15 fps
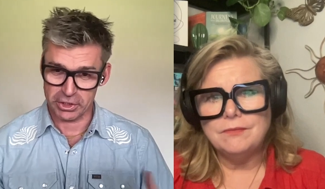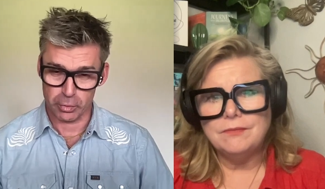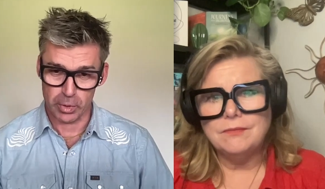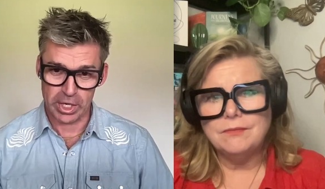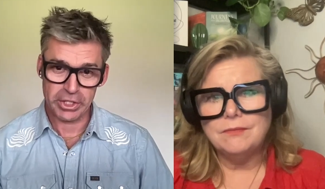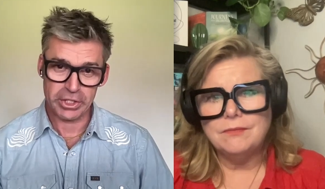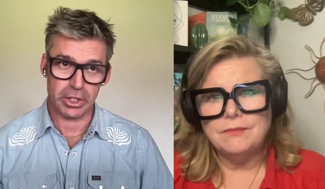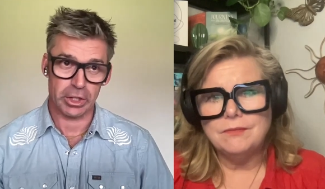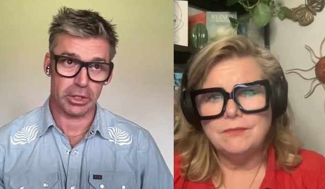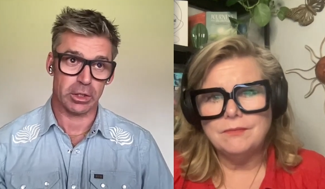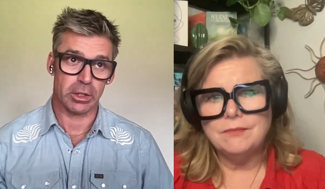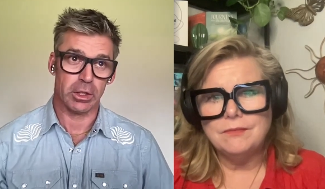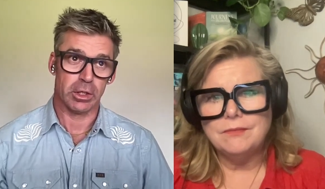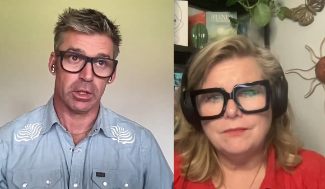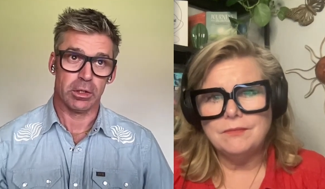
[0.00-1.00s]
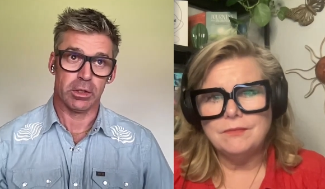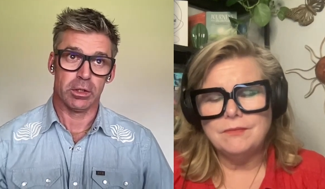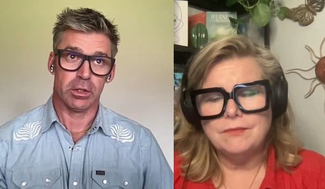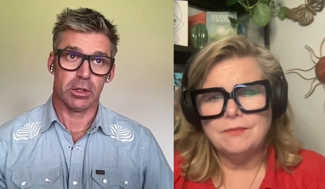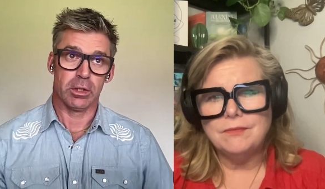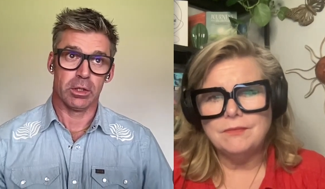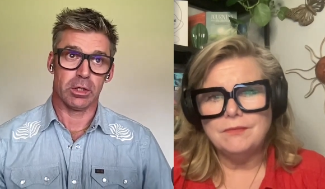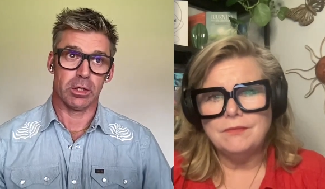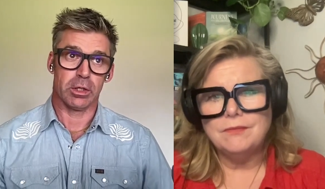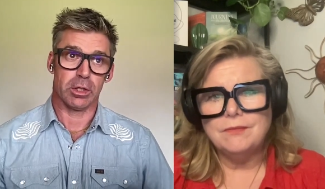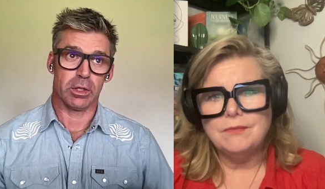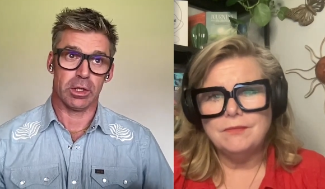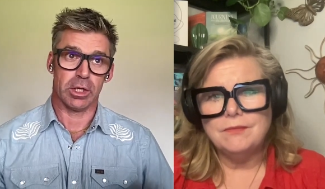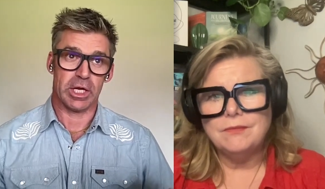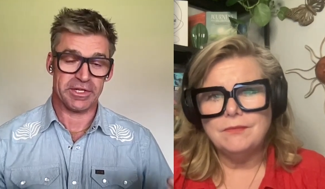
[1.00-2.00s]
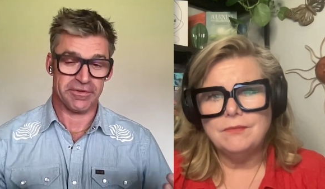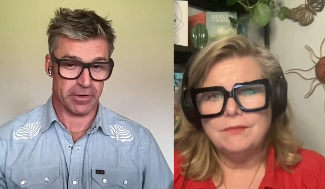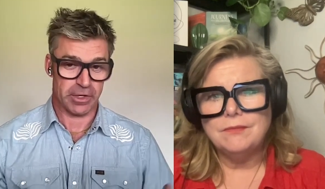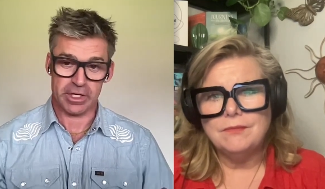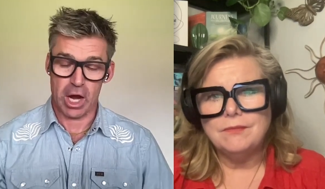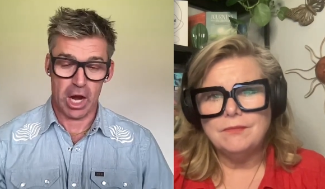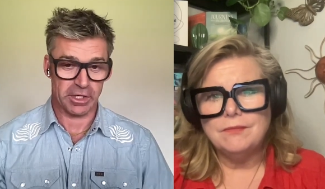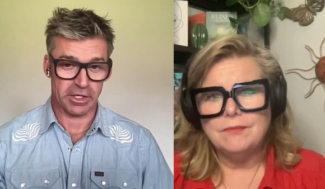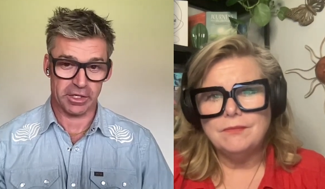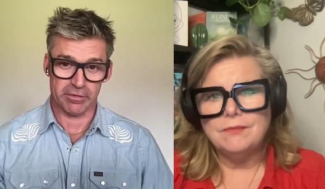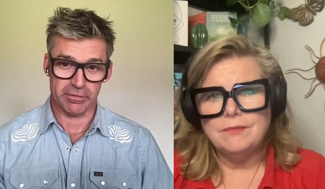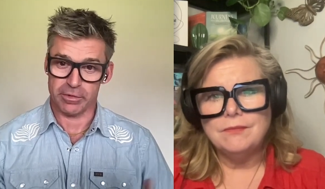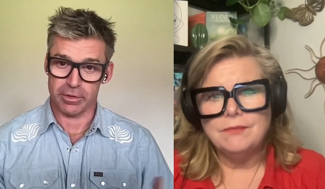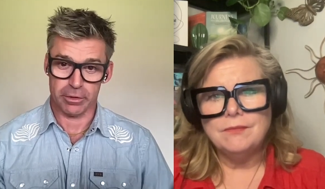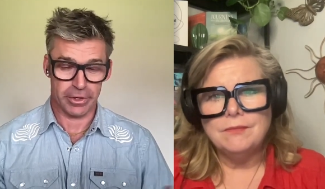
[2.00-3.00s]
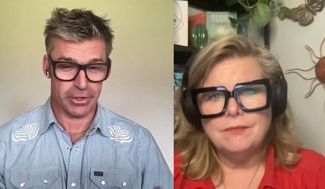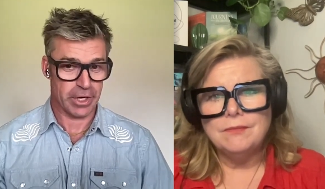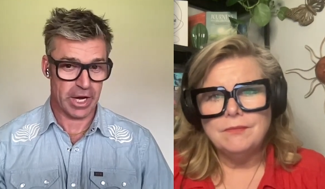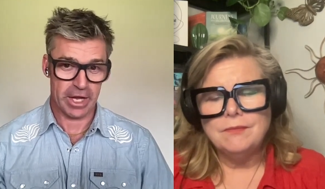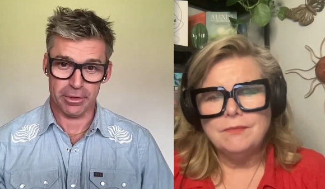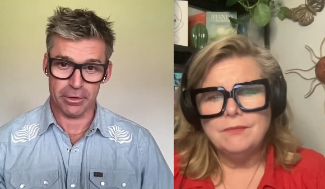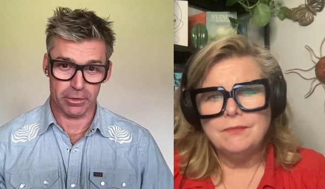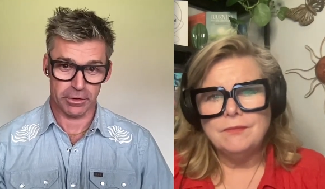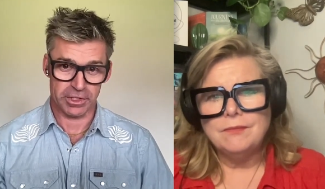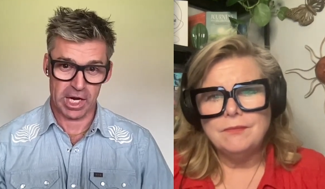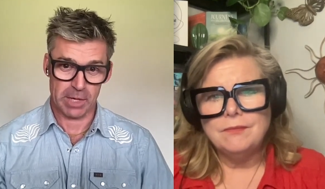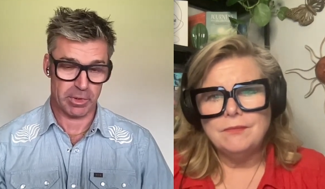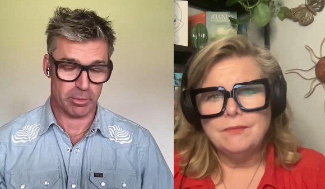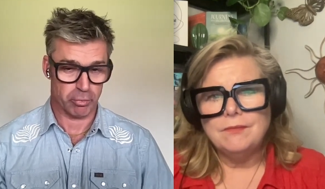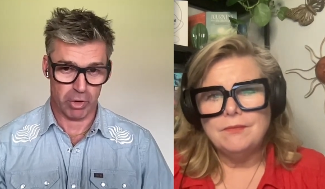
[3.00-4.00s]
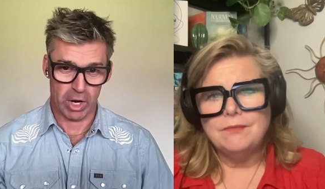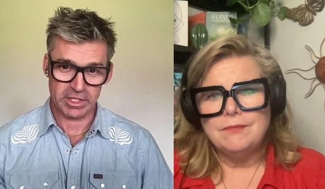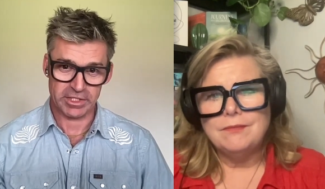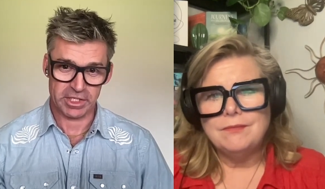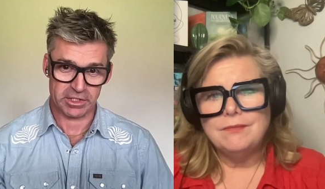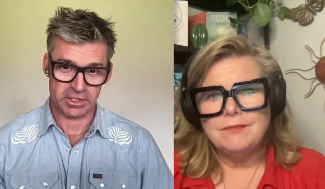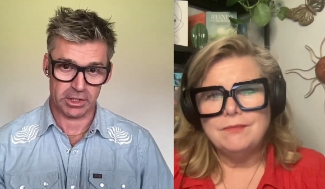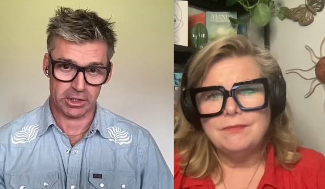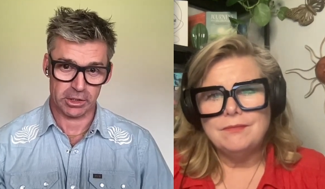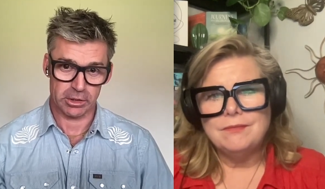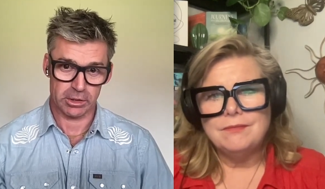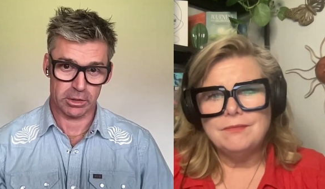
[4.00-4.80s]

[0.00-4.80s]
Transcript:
Speaker 1: situation, it's very cognitive. You're in your head the whole time. You're processing.